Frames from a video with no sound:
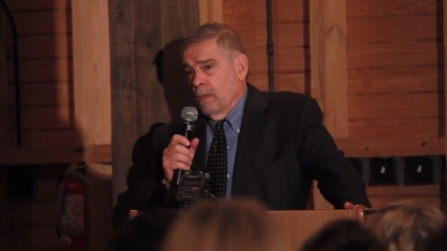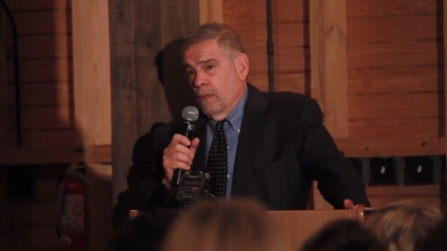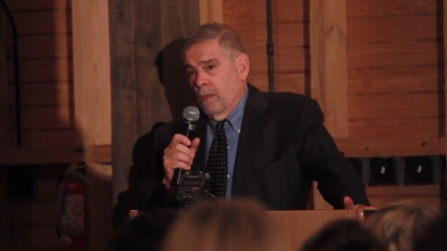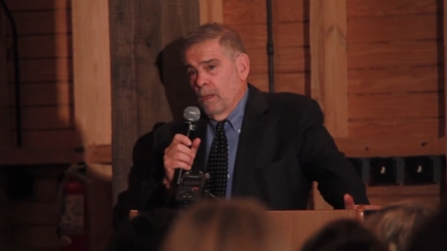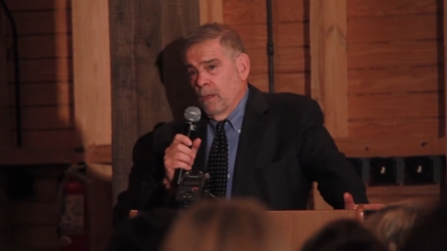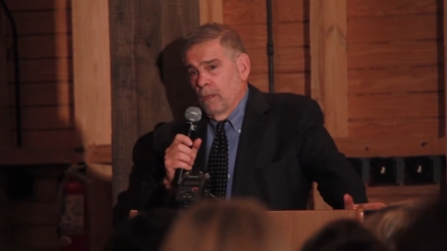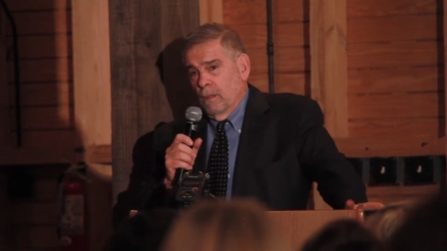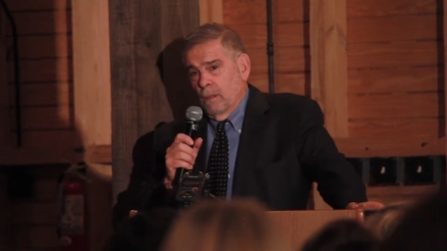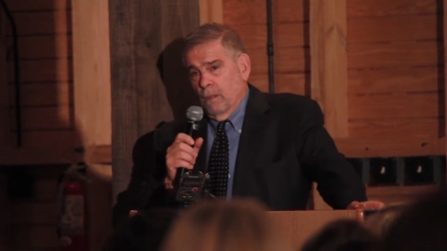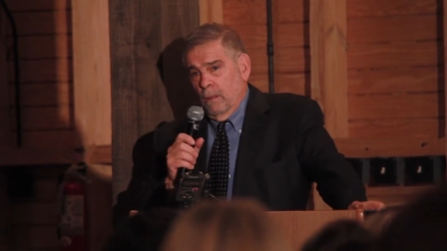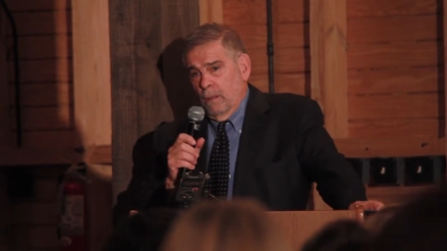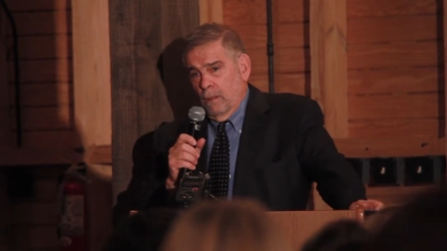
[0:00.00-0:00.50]

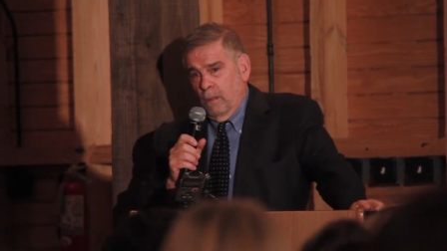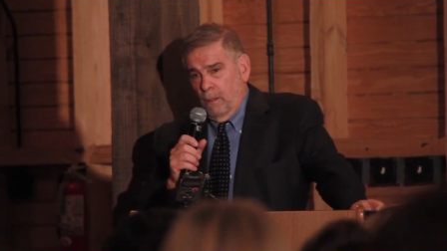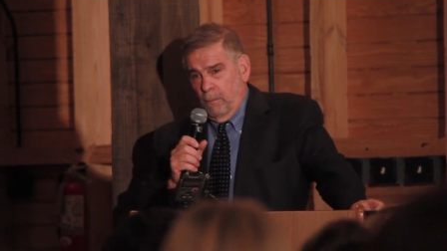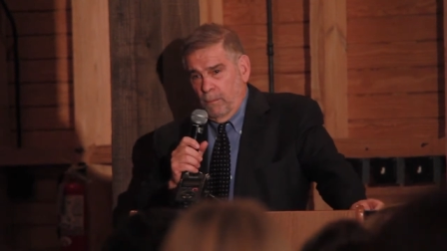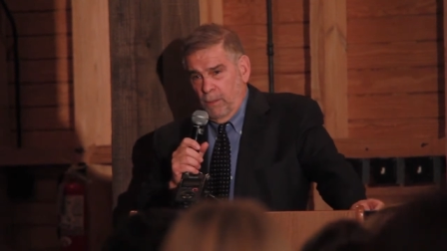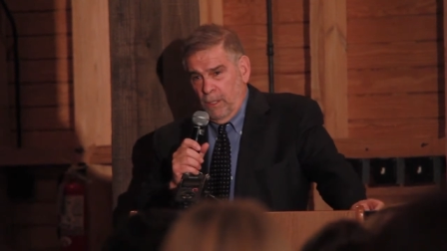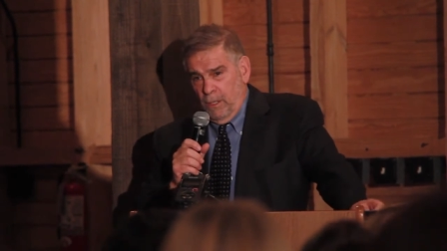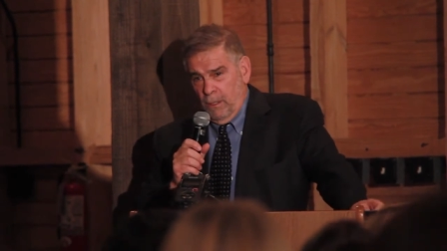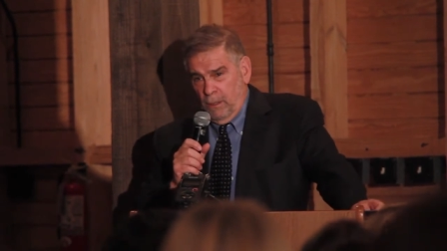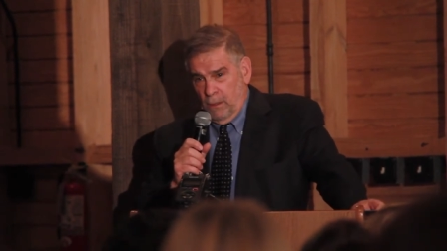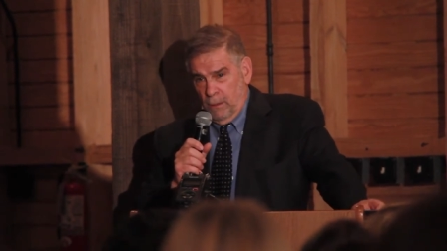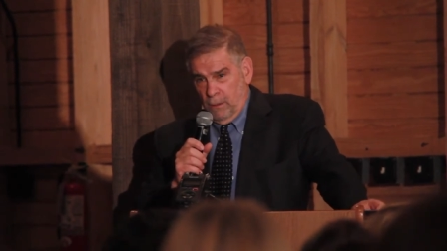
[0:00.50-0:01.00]
Uh, let
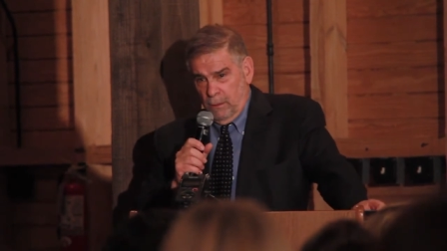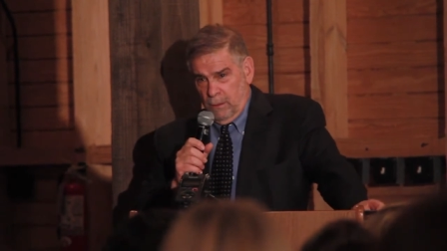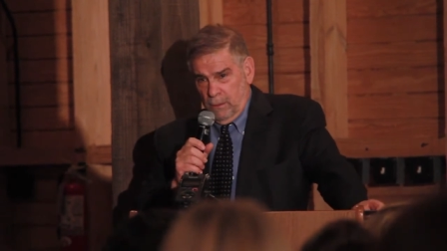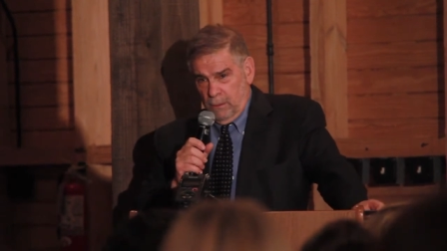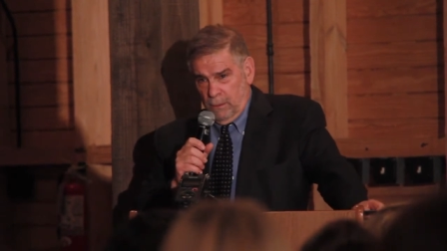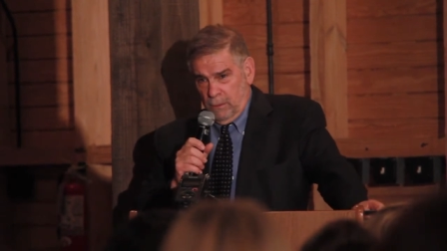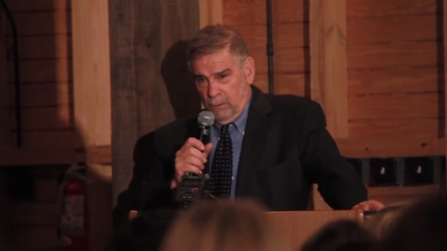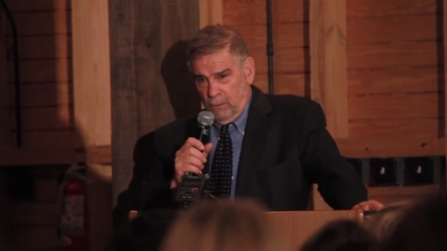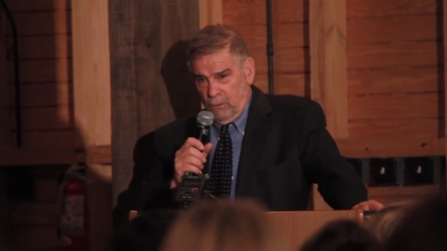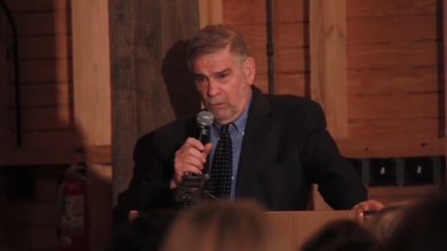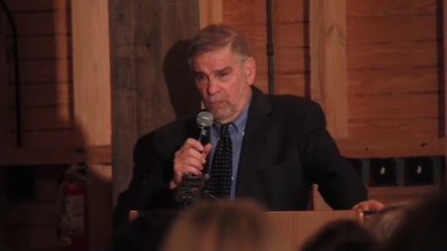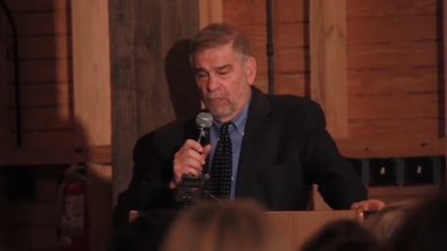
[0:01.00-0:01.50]
me
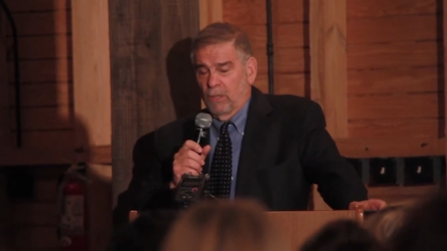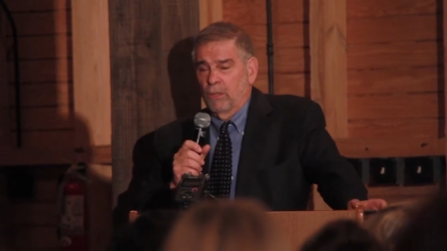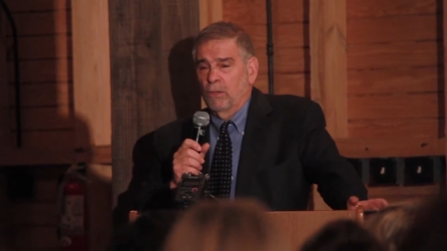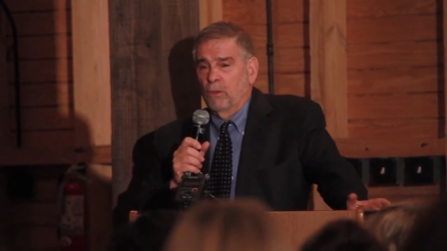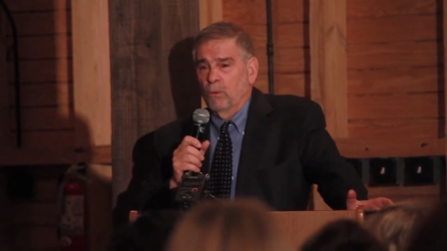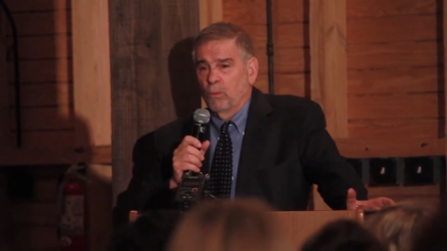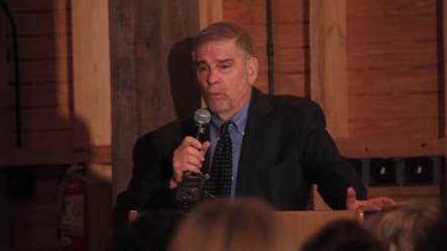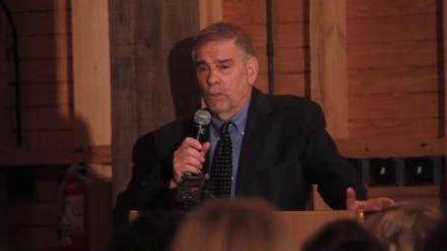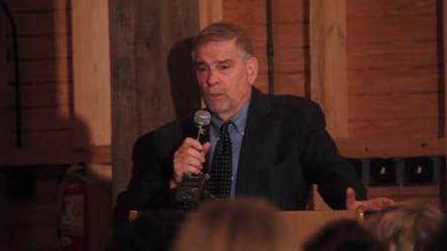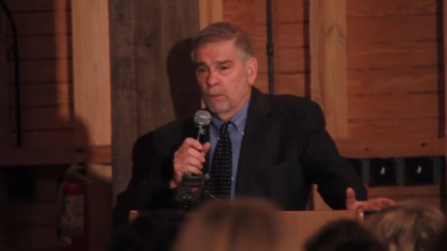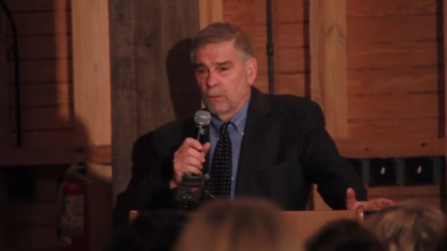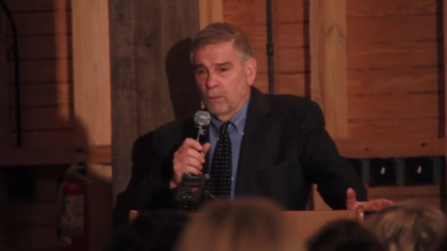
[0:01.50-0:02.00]
tell
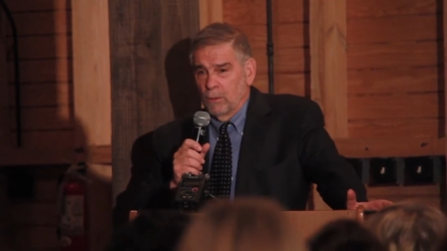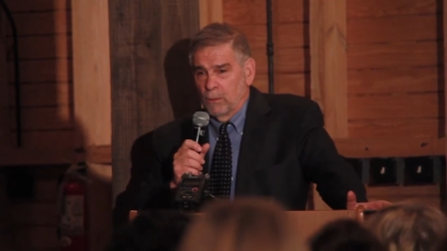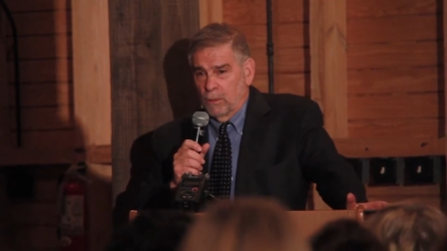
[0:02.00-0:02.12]
you what the